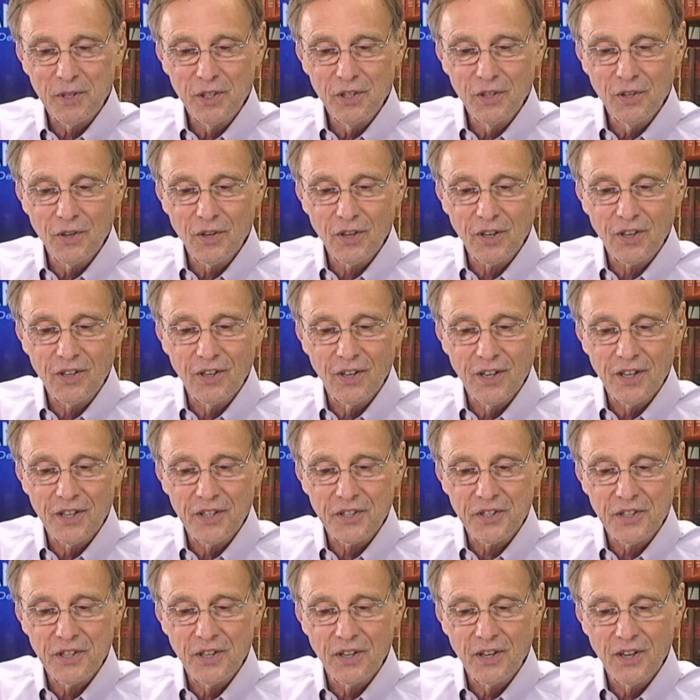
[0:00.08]
your
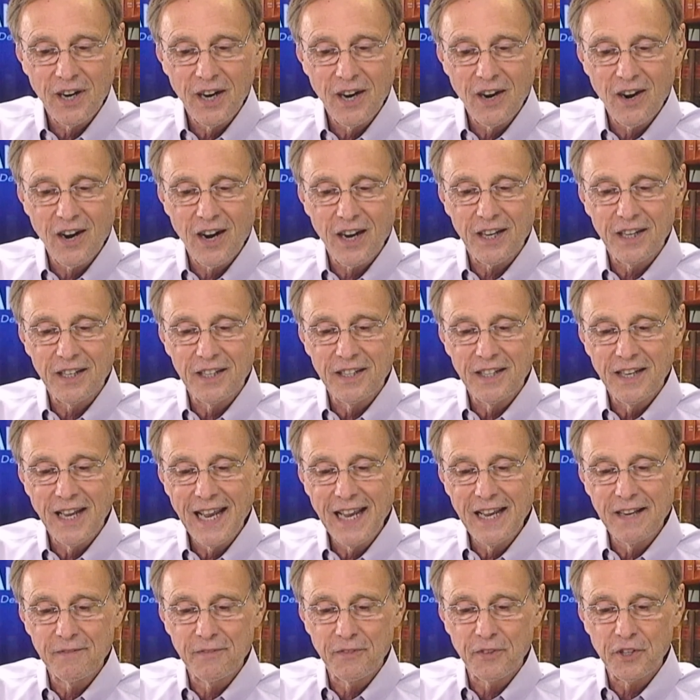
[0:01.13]
calls here. Eric in
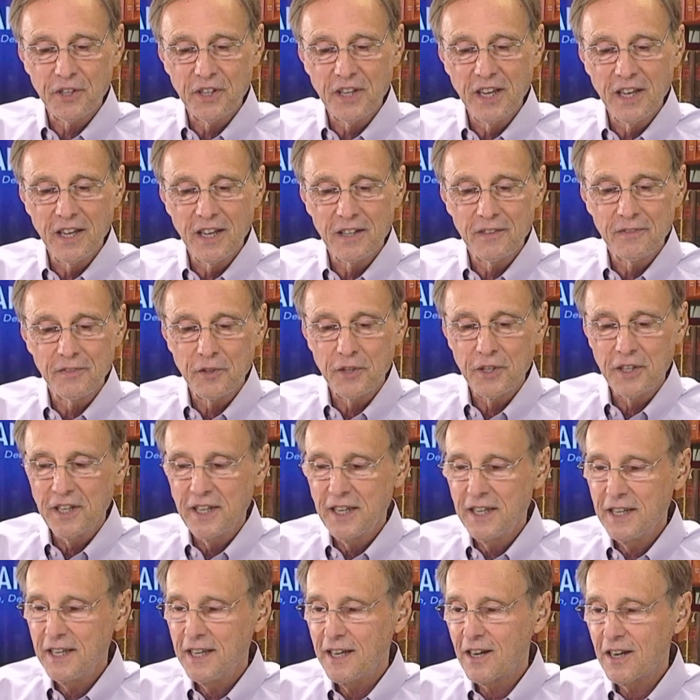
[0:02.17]
Hanford, California.
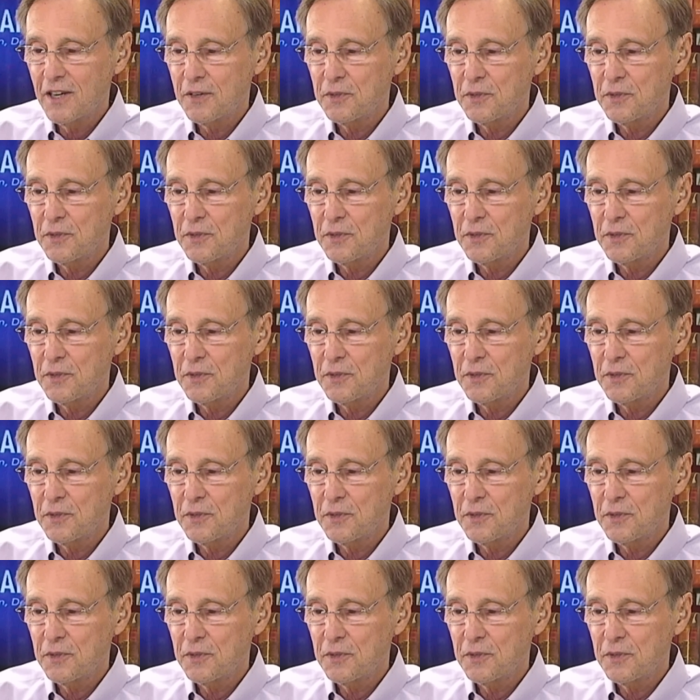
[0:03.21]
Hey, Eric,